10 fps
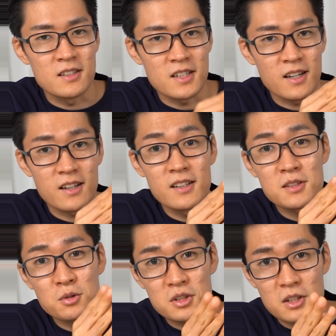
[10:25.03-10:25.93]
and a
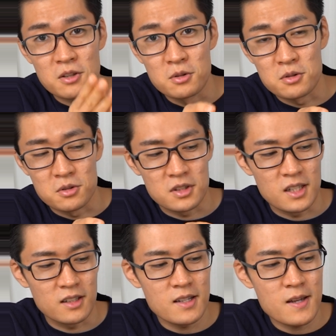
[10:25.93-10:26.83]
small amount of them are
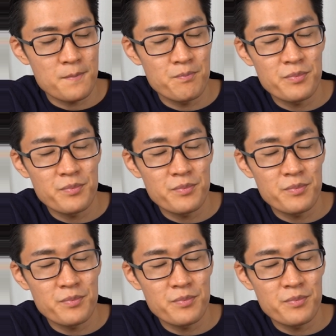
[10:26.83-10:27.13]
absorbed.